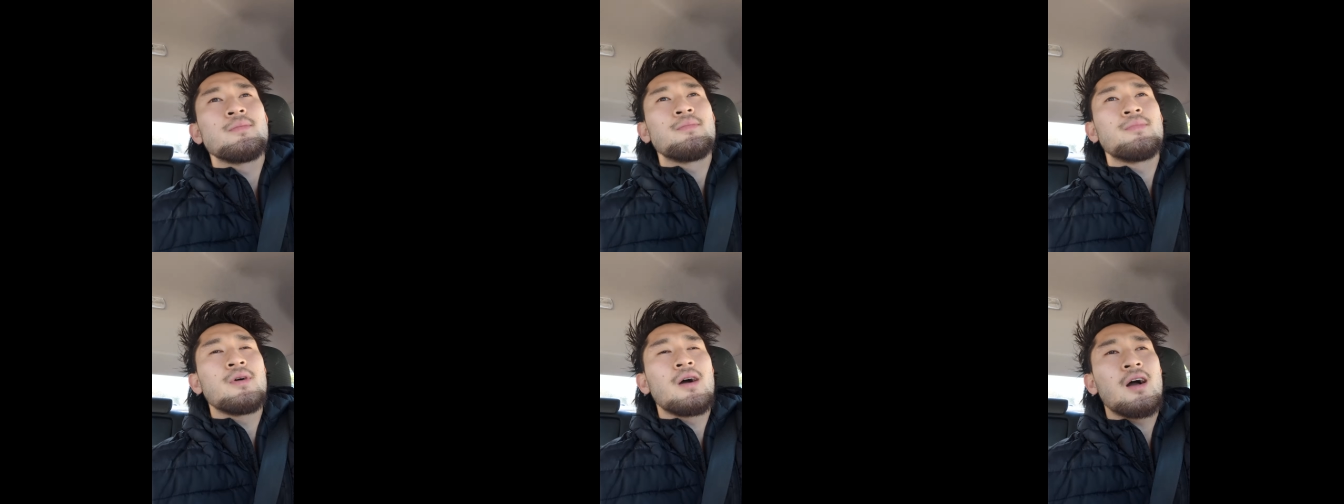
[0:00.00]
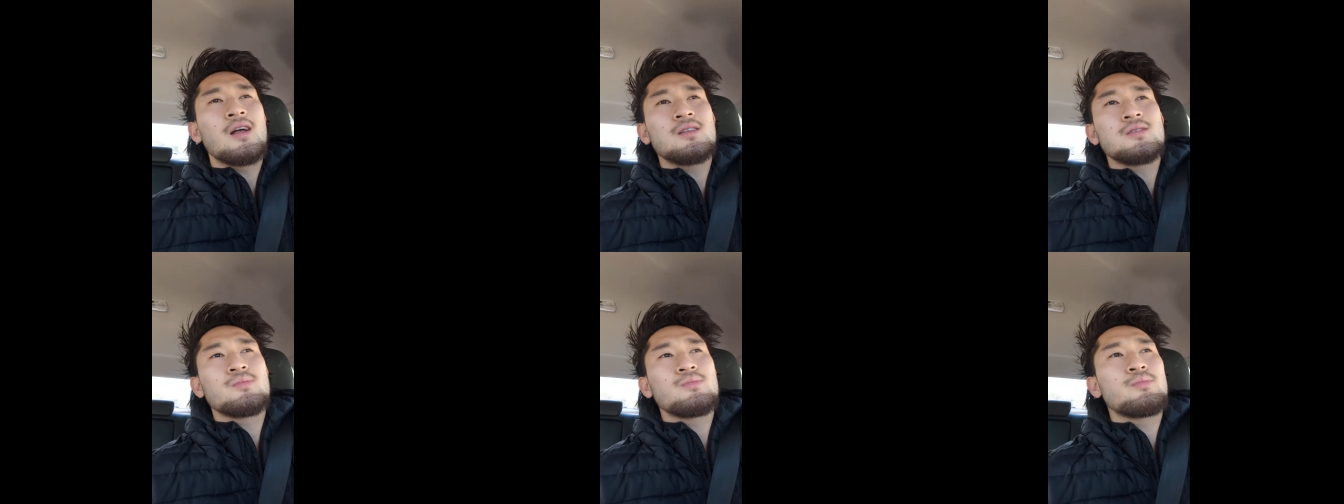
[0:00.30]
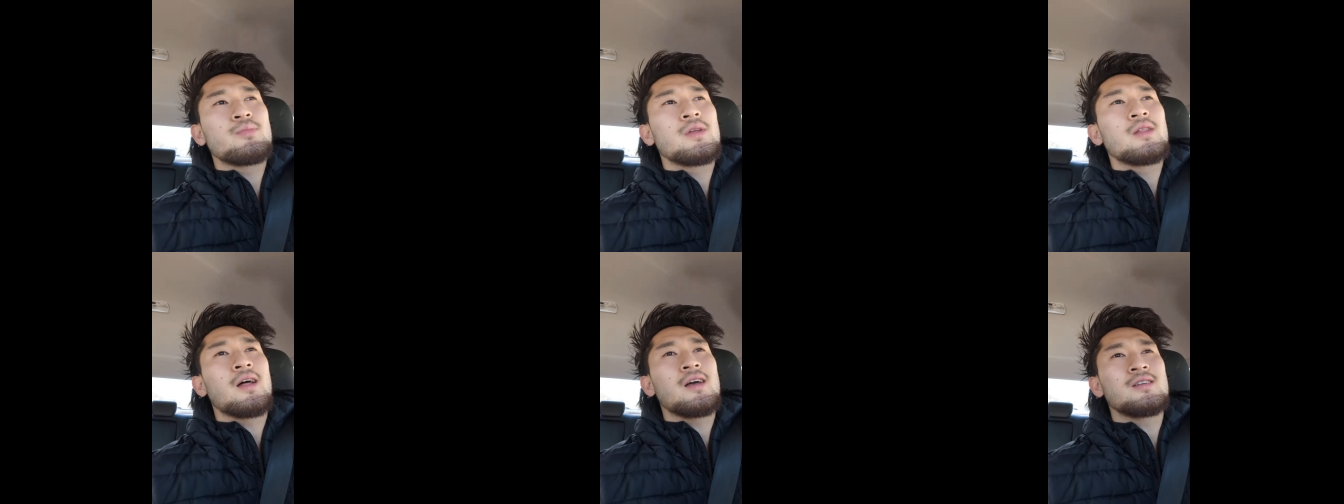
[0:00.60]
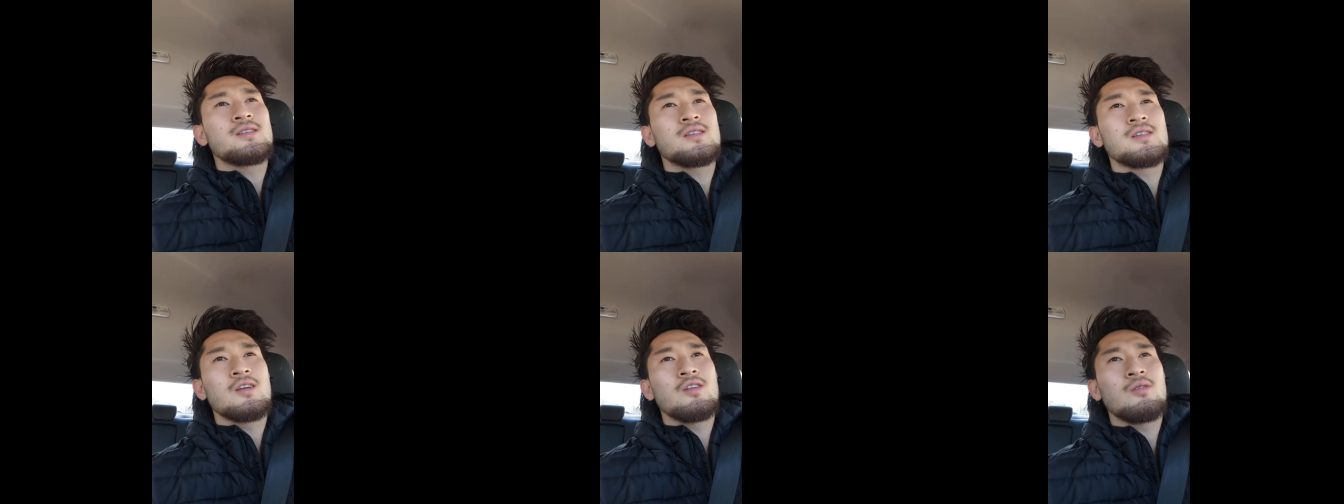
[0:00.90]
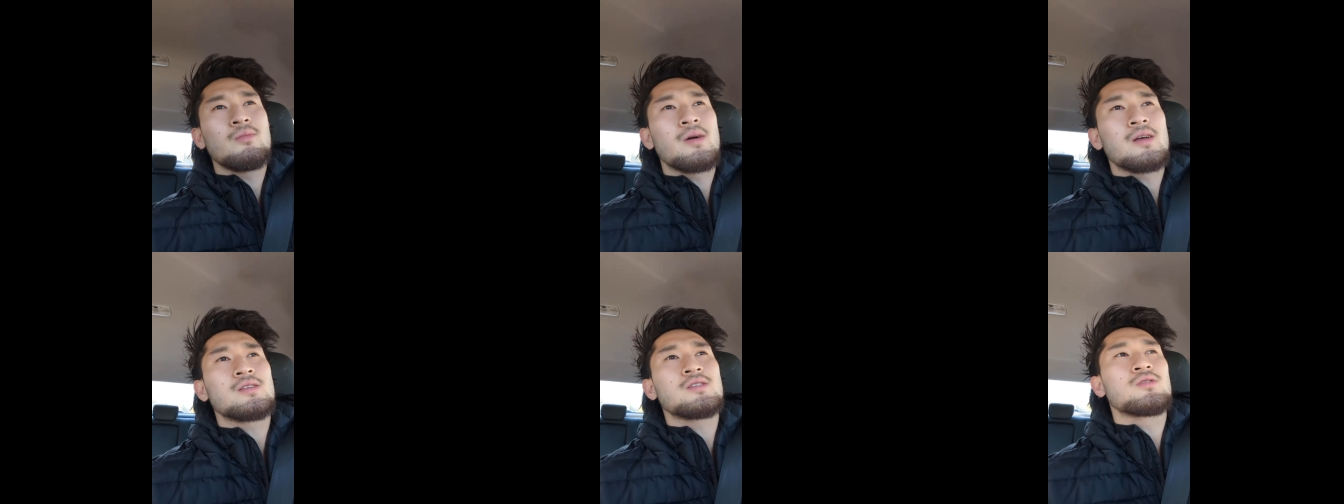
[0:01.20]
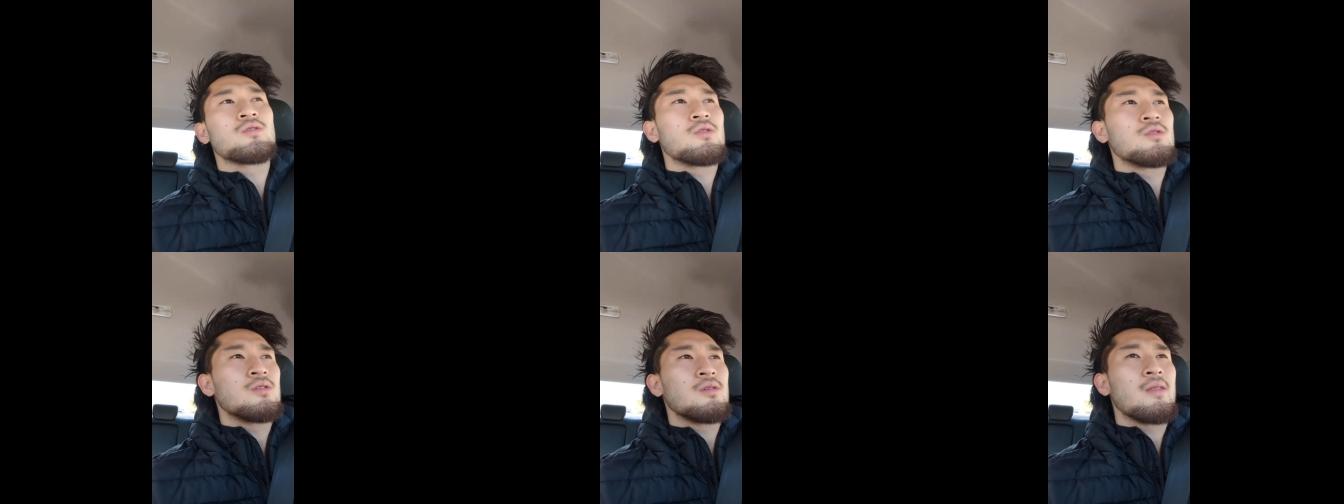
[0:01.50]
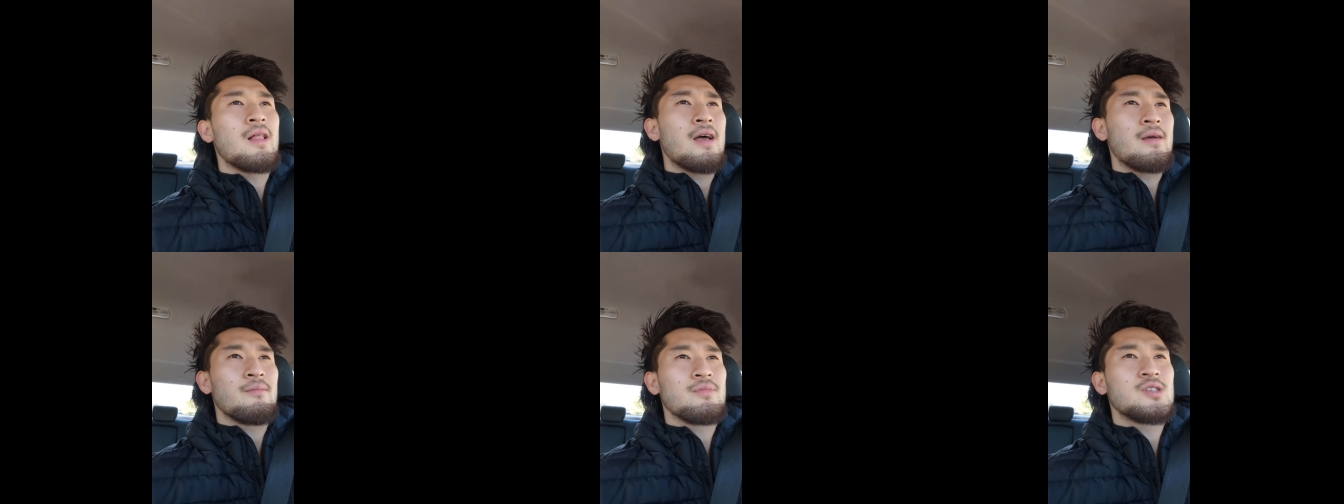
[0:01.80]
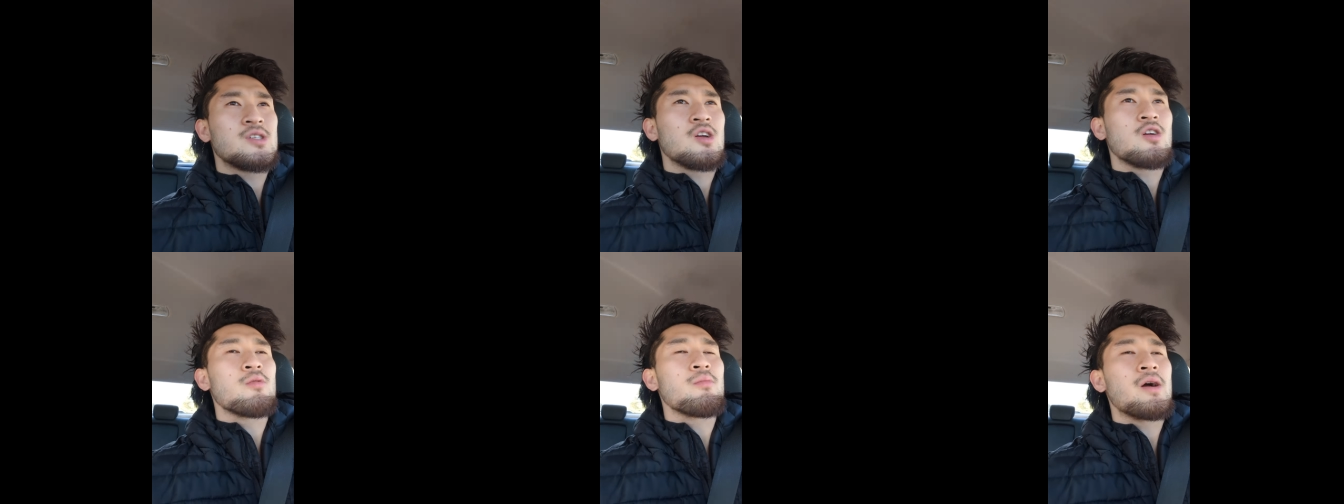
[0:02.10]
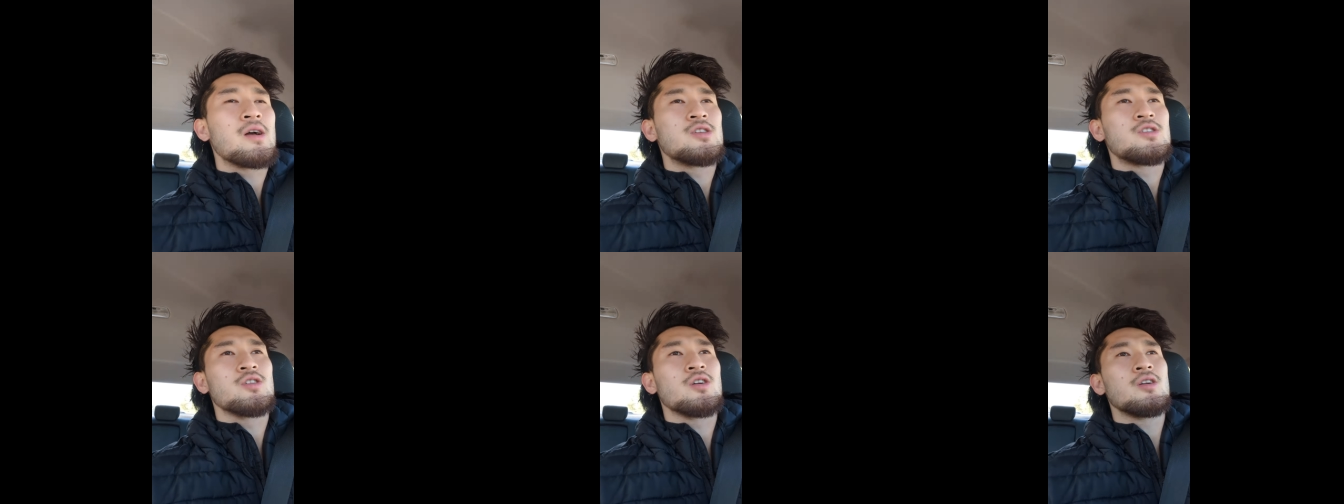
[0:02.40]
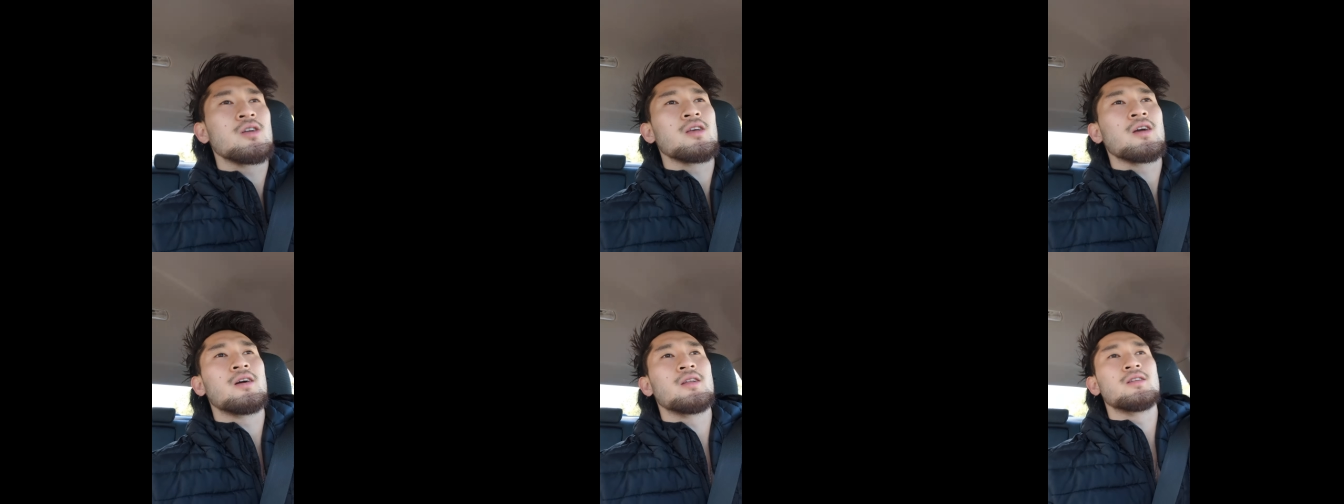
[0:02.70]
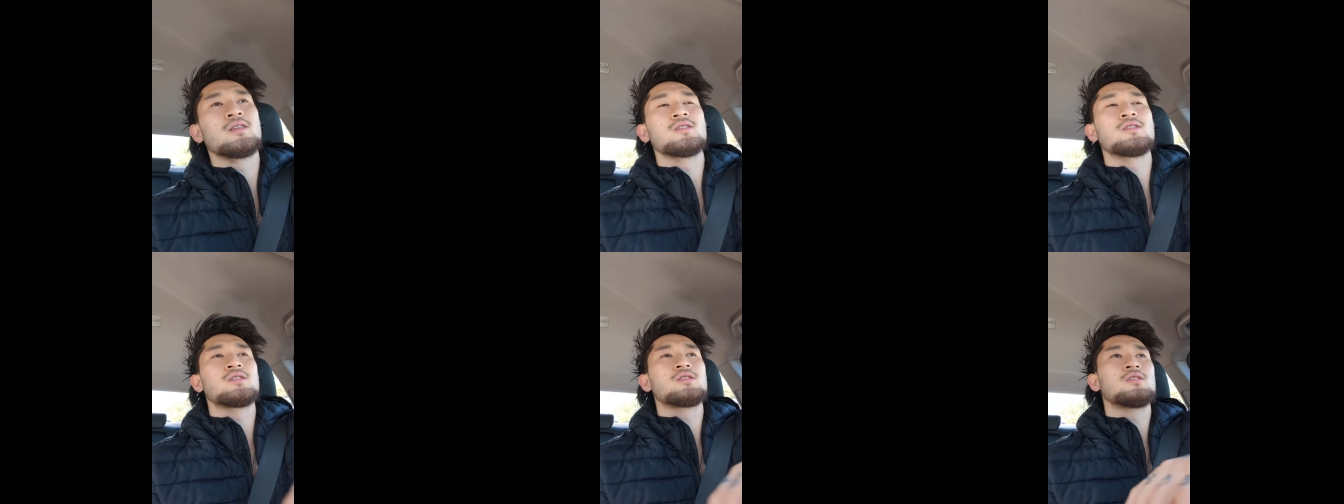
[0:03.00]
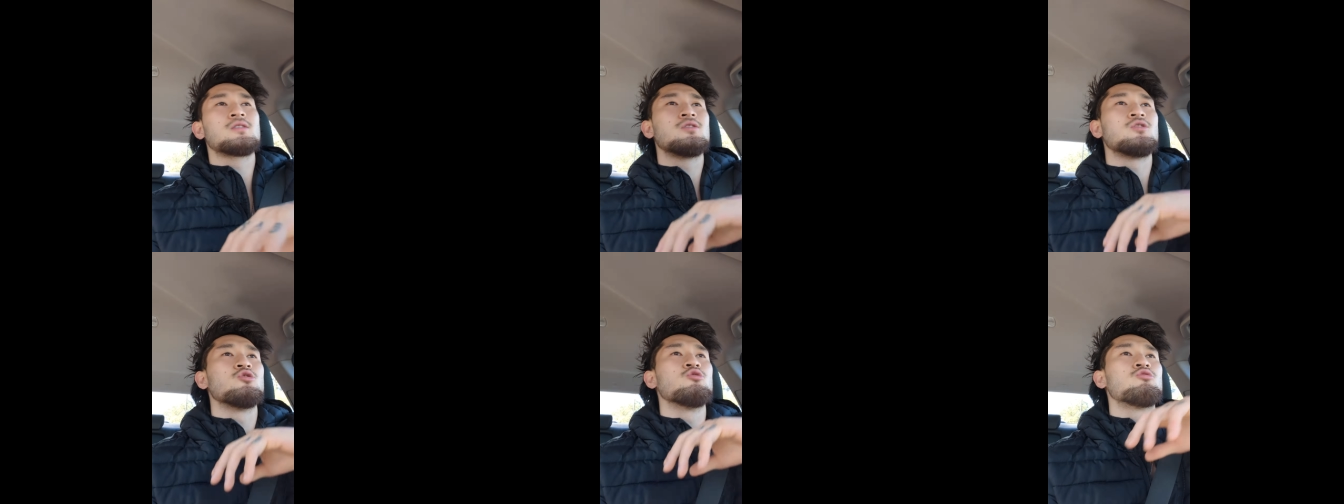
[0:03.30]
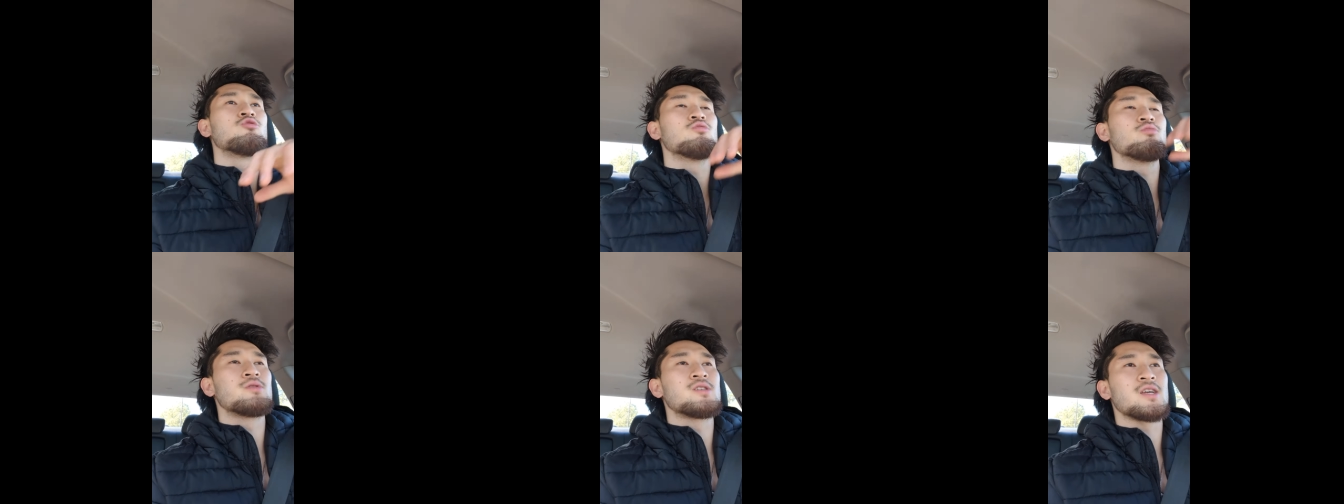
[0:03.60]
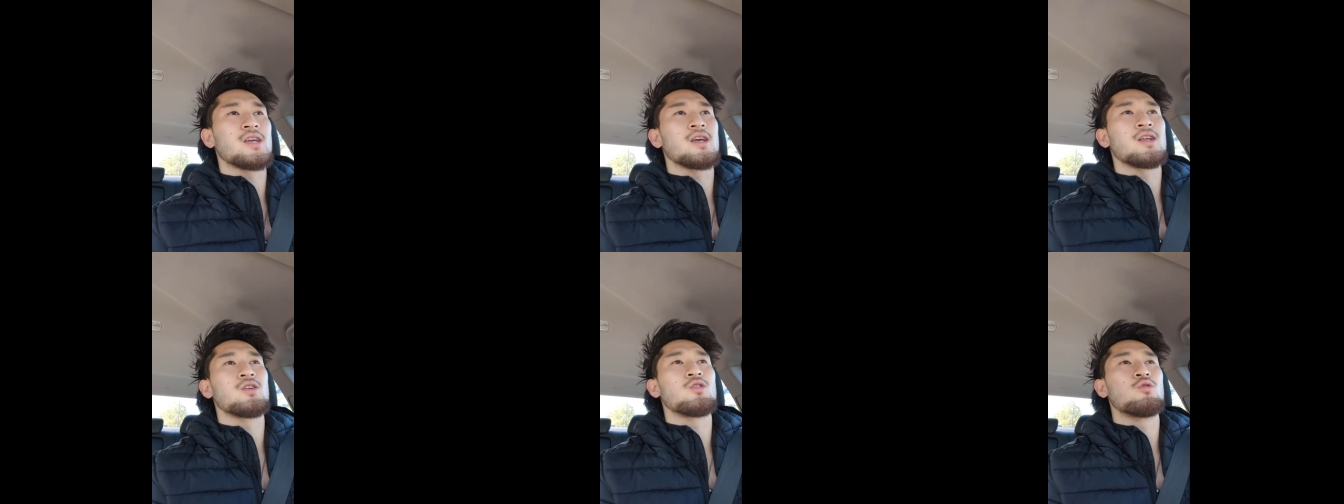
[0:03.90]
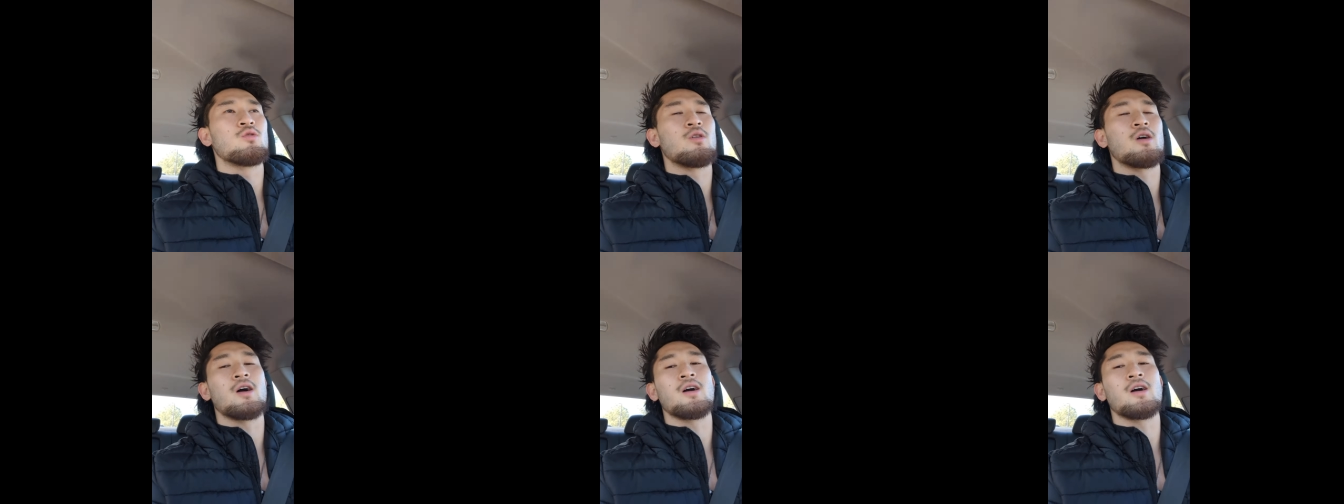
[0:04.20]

But I just be like sharing my story, like sharing my journey on this YouTube channel,